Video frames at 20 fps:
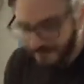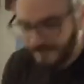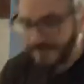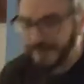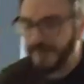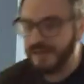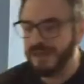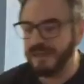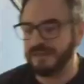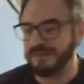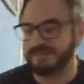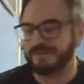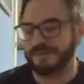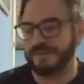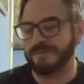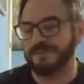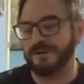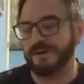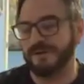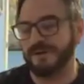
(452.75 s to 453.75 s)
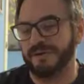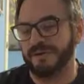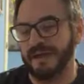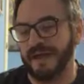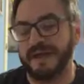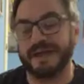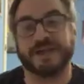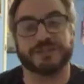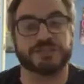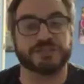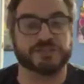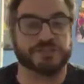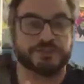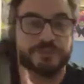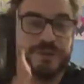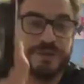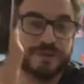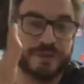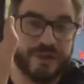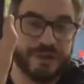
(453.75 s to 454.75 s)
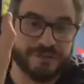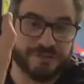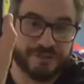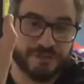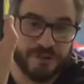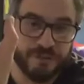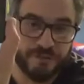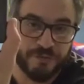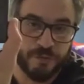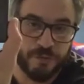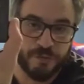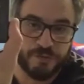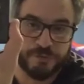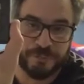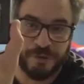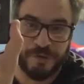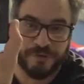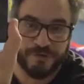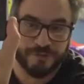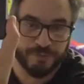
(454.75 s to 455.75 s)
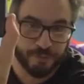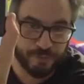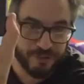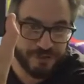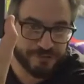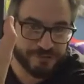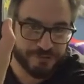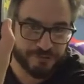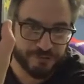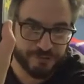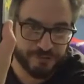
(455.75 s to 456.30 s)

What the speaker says: Let's keep going. I got Street Racer, of course, part of the Racer